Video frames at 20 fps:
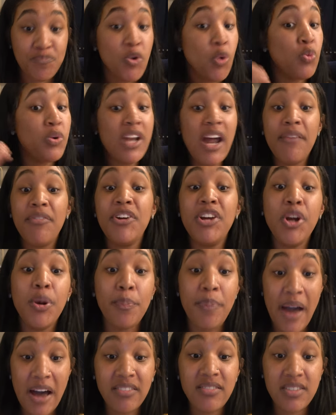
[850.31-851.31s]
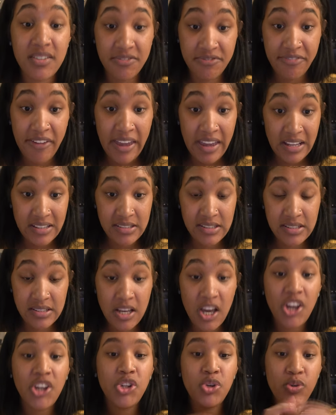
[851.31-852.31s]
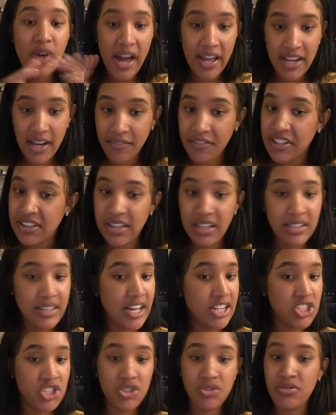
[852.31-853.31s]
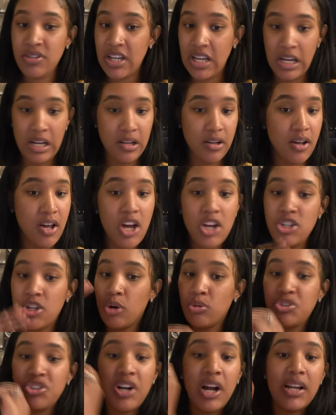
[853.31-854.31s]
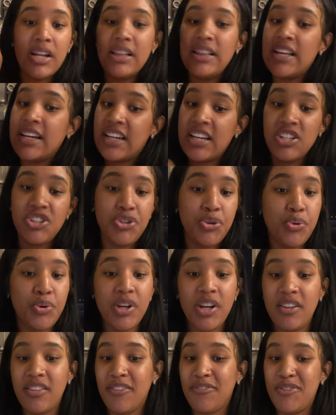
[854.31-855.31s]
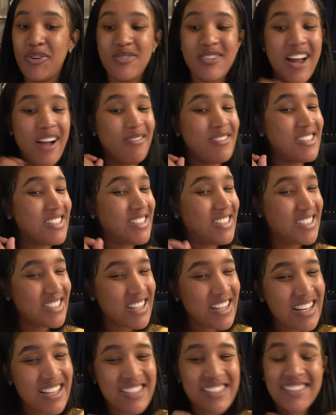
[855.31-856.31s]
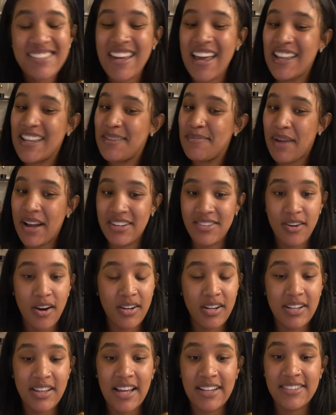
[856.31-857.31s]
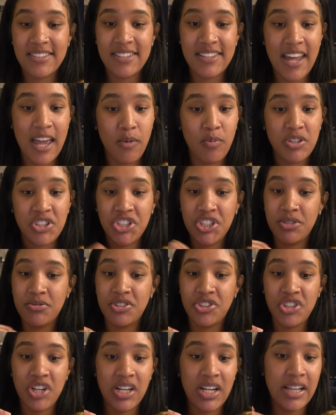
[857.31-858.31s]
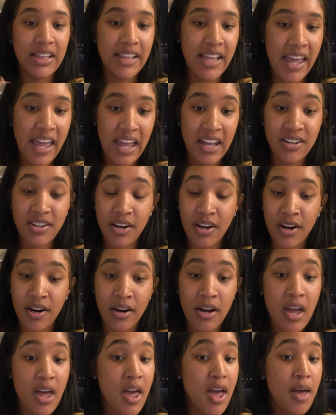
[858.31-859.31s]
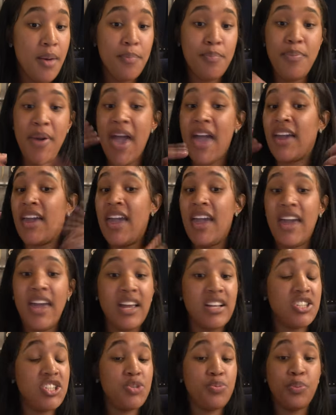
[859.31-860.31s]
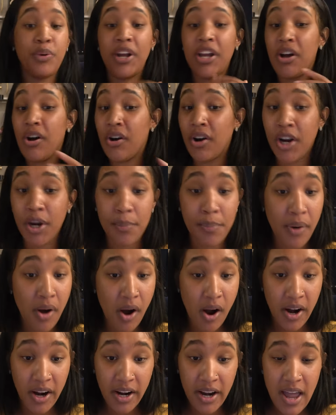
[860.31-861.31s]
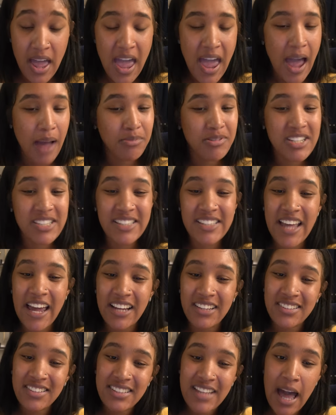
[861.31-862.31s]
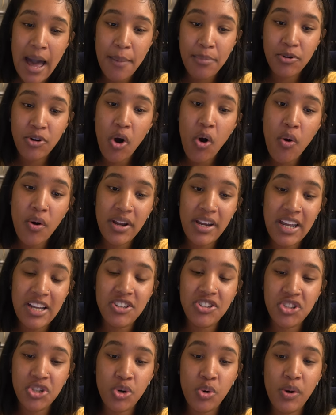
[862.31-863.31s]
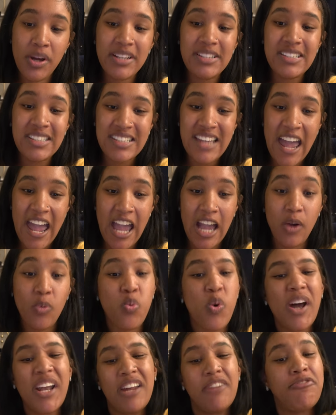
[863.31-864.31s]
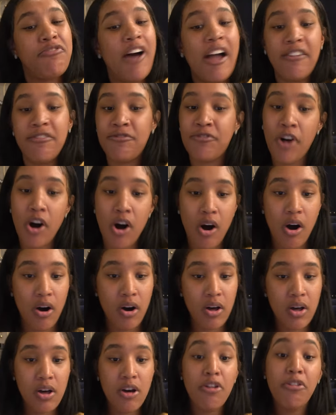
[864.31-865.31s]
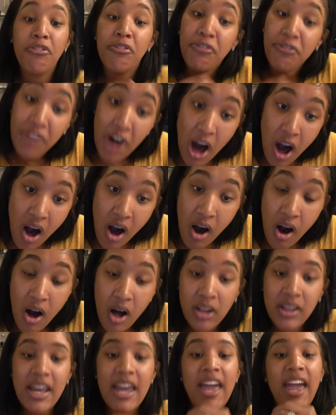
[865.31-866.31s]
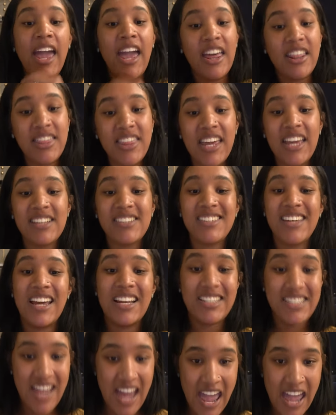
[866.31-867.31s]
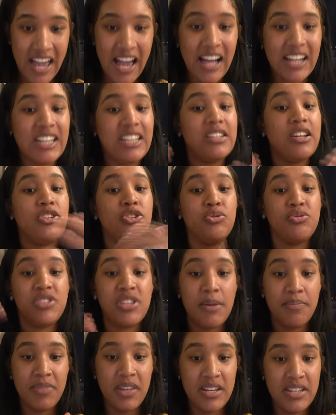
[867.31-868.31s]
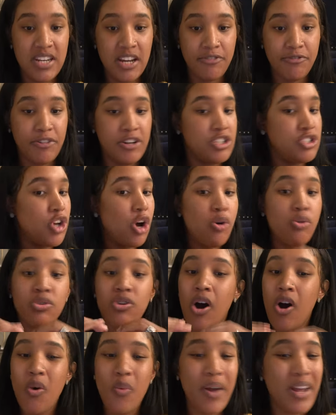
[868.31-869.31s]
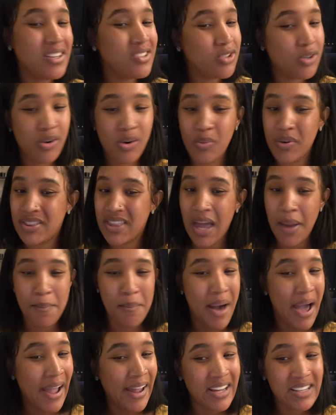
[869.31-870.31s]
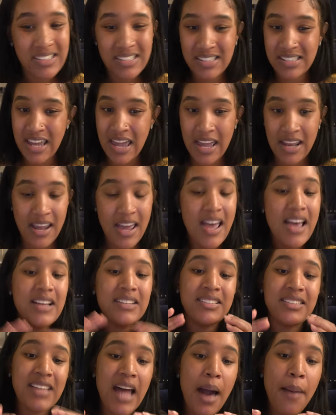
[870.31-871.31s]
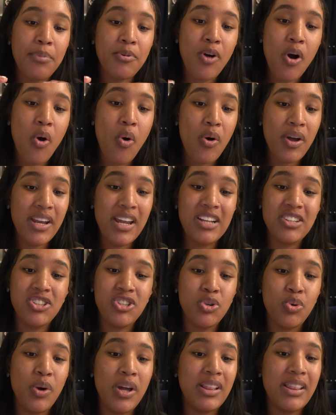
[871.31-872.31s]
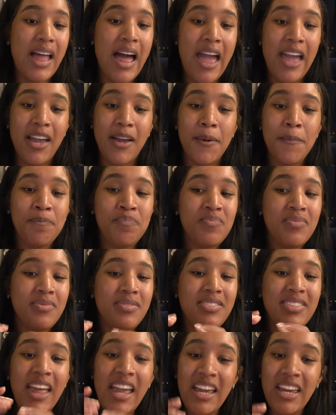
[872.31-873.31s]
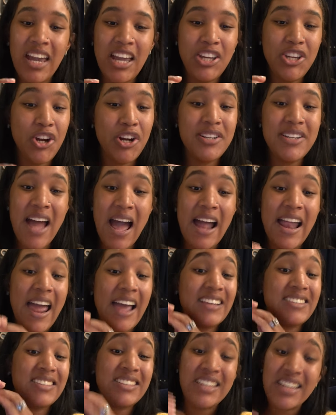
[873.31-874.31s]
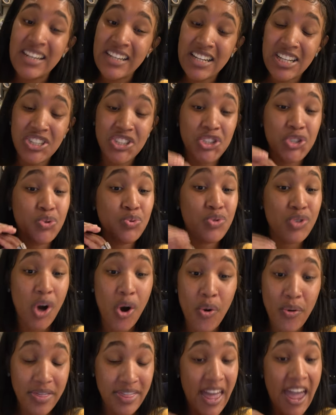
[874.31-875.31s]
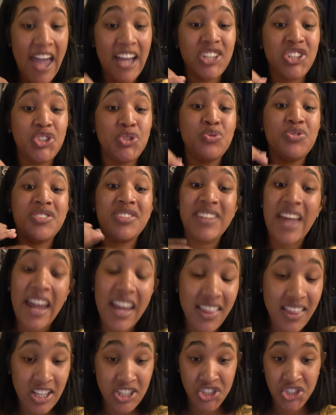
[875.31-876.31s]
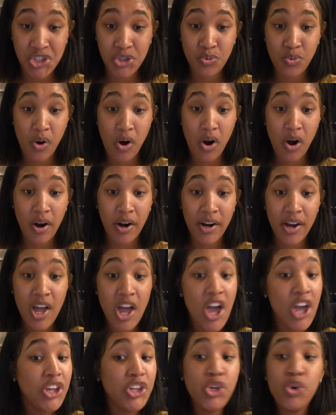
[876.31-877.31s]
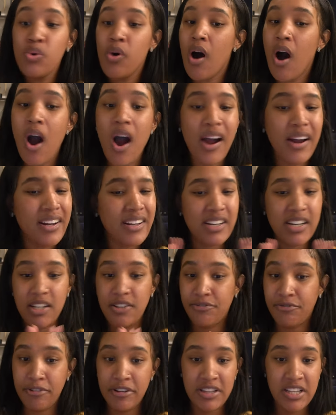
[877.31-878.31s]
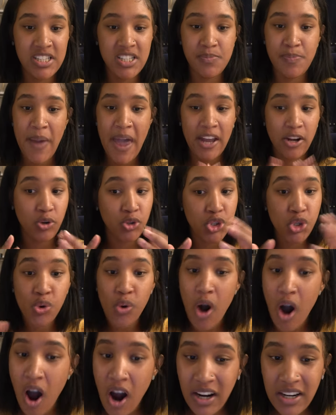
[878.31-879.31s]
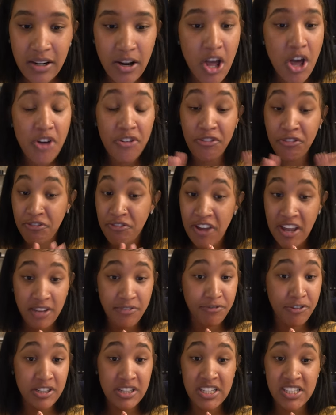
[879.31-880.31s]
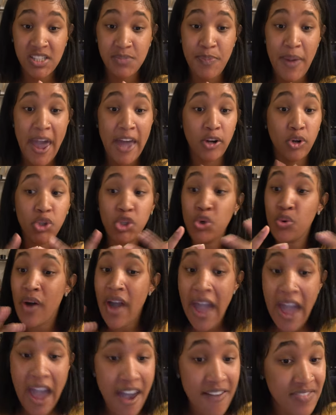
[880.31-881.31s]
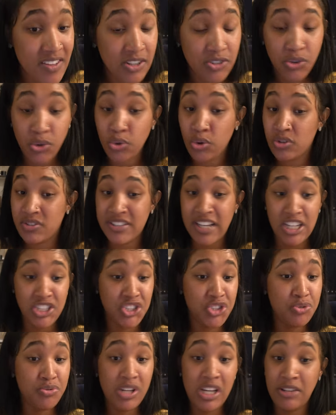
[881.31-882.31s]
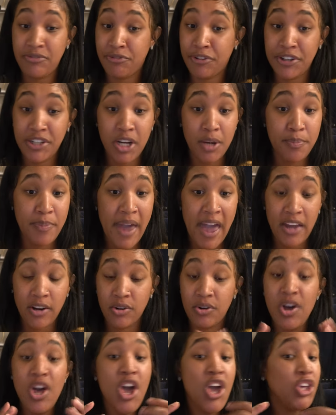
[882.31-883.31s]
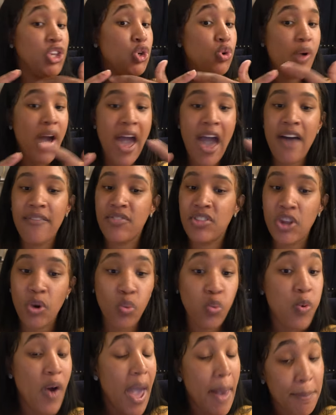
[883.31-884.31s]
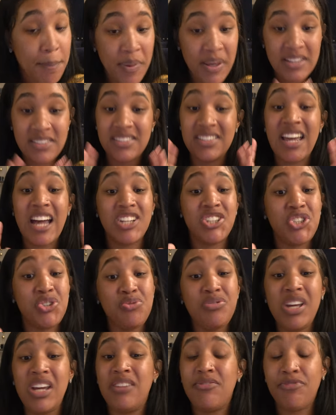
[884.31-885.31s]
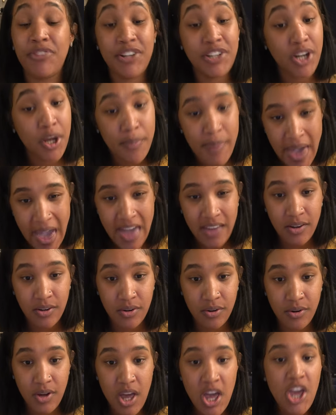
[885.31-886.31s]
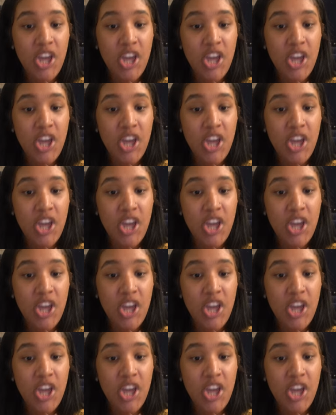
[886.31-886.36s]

Whatever you're about to face, you got everything that you need. Don't try to look into it in the future. I was just telling my daughter that today when she was trying to land her backhand spring on her bar. I'm just like, stop going into it saying, what if I fall? Fall and then say, dang, I need to do something different. Don't go into it with that mindset. Stop going into it like, thinking you're not as good as you know, as you say that you are. You are good for this battle. You are fit for this battle. You have the tools that you need for your battle. You have the weapons that you need for your battle.